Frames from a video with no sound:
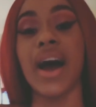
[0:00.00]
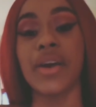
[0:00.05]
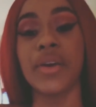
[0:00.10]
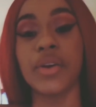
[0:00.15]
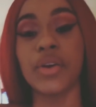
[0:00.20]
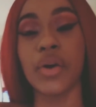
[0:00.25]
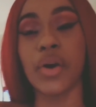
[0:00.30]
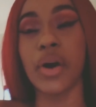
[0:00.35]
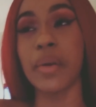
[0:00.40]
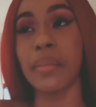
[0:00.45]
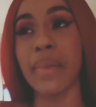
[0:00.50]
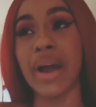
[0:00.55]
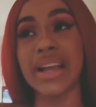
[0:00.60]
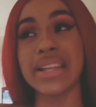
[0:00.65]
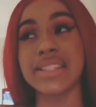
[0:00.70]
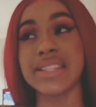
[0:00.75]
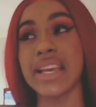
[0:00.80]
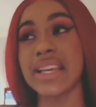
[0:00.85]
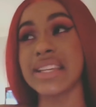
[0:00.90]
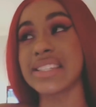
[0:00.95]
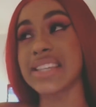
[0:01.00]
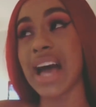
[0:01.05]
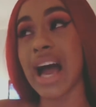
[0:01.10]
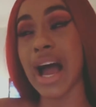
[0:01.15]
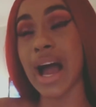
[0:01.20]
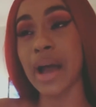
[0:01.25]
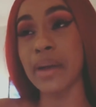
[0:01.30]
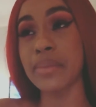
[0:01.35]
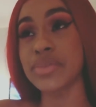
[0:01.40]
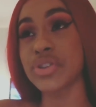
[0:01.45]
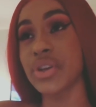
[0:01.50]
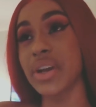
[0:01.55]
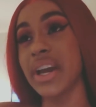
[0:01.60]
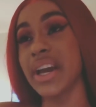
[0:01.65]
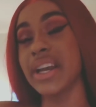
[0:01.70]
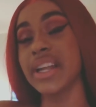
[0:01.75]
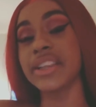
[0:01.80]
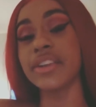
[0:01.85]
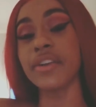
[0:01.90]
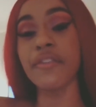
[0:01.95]
I don't know, it might take time
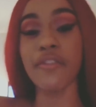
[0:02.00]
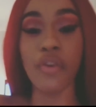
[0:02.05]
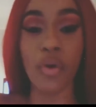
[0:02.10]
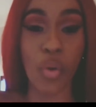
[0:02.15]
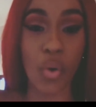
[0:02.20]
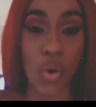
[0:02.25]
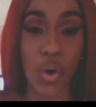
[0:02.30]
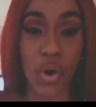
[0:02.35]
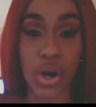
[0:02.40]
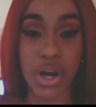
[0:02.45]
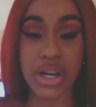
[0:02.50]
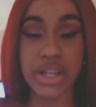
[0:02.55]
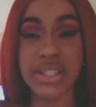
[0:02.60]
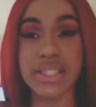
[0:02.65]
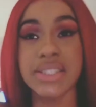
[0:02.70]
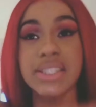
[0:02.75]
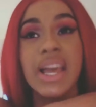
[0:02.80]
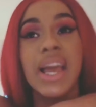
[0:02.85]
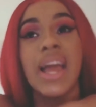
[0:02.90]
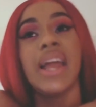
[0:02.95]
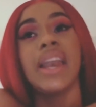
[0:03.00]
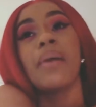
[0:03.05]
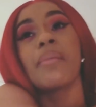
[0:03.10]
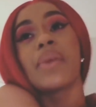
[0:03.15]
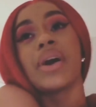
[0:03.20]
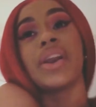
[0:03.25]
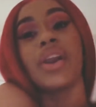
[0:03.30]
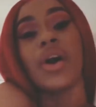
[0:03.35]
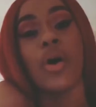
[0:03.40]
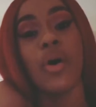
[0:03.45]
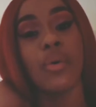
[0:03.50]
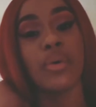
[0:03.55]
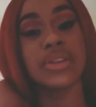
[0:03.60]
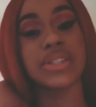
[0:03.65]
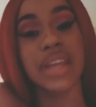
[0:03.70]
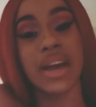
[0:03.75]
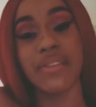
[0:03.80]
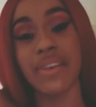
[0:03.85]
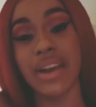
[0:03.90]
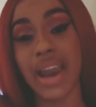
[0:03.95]
to get a divorce, and I'm gonna
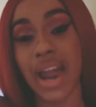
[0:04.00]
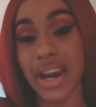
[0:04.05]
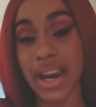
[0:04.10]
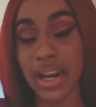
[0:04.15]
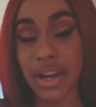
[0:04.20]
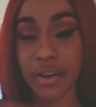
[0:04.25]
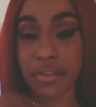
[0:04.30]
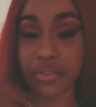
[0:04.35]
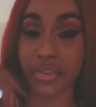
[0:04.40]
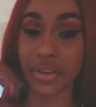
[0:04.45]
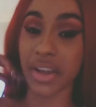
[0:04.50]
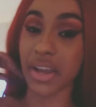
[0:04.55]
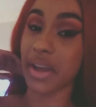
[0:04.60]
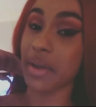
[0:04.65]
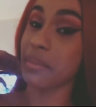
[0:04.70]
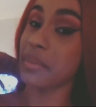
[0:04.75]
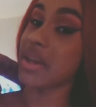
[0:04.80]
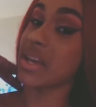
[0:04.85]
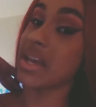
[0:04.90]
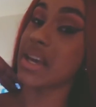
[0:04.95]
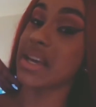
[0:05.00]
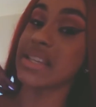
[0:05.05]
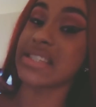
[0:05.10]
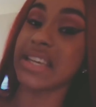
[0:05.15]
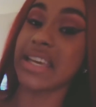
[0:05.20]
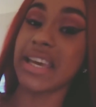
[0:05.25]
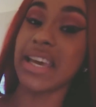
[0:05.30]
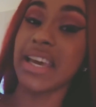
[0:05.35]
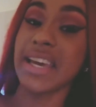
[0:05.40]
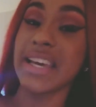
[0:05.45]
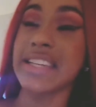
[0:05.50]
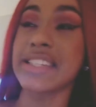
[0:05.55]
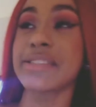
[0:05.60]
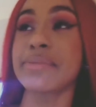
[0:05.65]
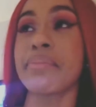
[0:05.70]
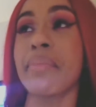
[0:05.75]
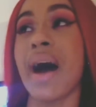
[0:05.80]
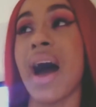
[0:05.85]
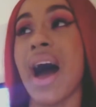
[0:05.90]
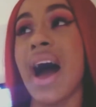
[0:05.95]
always have a lot of love for him because he
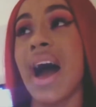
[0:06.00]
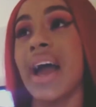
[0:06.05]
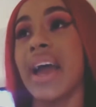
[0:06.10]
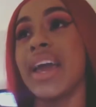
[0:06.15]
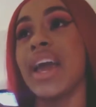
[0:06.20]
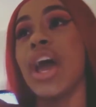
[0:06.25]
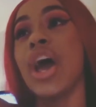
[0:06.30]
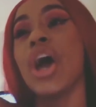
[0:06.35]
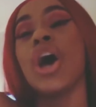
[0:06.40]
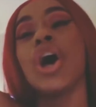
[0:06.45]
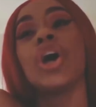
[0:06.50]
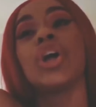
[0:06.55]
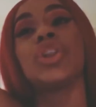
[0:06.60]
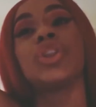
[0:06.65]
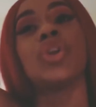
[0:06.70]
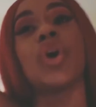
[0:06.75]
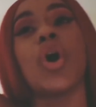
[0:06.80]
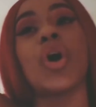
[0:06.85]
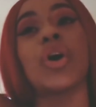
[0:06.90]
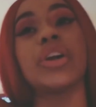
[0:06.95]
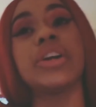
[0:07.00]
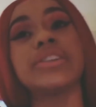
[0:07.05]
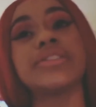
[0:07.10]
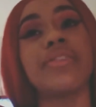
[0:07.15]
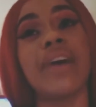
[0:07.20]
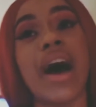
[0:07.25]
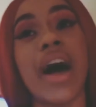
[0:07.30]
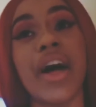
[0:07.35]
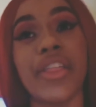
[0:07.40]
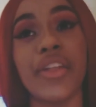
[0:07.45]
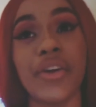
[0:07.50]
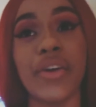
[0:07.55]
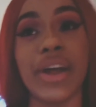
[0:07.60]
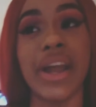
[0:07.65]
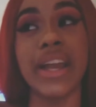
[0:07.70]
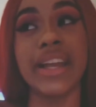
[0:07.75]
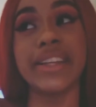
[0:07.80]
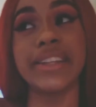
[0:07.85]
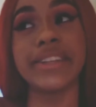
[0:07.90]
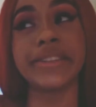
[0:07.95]
is my daughter's
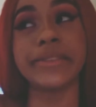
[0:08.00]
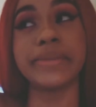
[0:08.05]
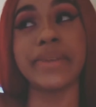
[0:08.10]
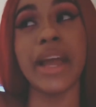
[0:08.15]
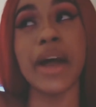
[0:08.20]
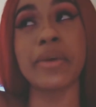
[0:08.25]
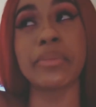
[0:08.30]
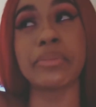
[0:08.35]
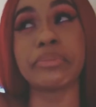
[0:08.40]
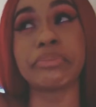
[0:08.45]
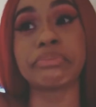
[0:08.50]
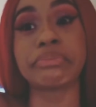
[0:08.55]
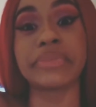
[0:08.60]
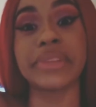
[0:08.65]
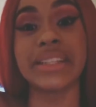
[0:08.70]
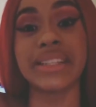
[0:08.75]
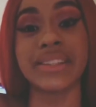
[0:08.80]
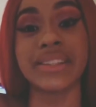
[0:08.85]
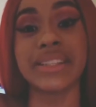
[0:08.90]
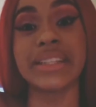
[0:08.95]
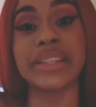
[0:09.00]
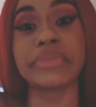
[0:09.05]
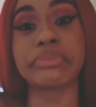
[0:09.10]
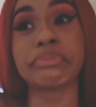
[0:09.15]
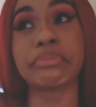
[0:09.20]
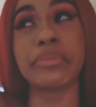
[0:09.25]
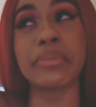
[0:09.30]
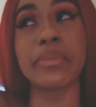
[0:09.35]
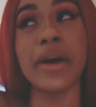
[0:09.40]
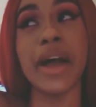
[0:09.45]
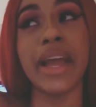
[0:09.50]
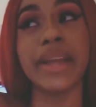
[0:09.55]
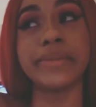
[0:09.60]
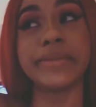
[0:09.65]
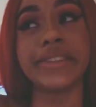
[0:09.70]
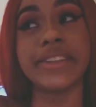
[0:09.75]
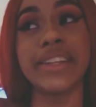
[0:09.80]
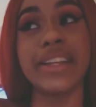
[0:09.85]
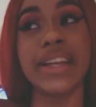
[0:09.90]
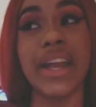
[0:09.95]
father, and yeah. Here's your girl
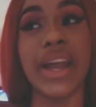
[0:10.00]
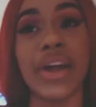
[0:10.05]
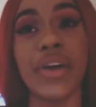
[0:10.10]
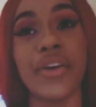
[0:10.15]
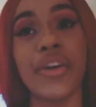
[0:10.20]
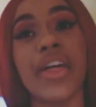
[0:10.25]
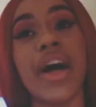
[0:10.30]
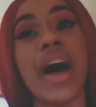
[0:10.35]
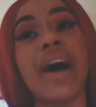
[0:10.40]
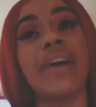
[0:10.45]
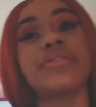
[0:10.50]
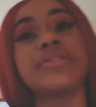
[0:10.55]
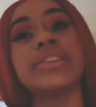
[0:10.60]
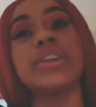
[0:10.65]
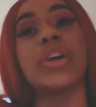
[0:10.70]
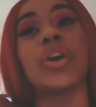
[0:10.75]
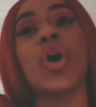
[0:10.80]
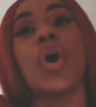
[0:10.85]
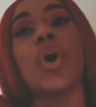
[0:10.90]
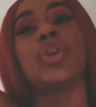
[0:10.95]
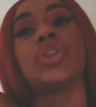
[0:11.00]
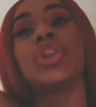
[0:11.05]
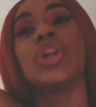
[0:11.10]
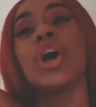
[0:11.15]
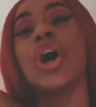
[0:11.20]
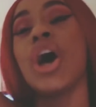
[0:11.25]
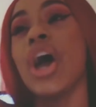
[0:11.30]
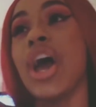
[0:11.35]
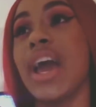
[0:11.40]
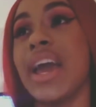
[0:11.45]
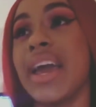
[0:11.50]
Cardi B went on to say on Instagram,